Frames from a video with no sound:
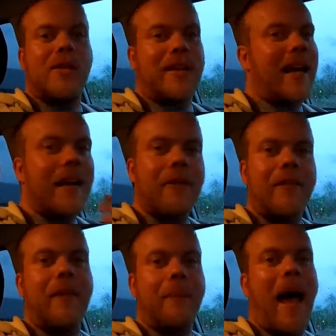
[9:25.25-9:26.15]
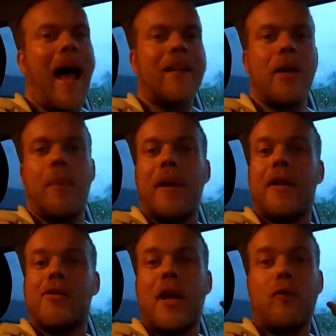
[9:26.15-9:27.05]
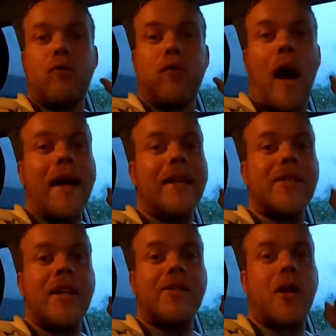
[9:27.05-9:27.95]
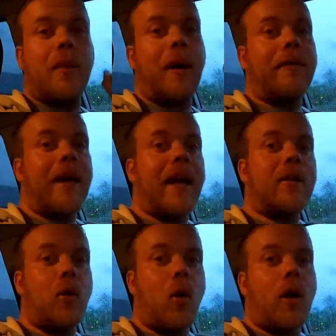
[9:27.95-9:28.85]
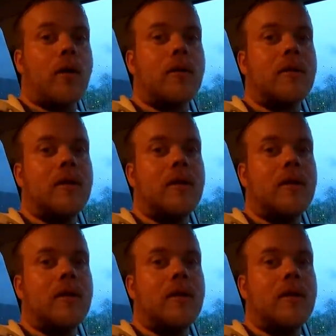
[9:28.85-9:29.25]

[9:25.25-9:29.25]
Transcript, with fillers: So get everything packed up, and just like right as I shut my van door,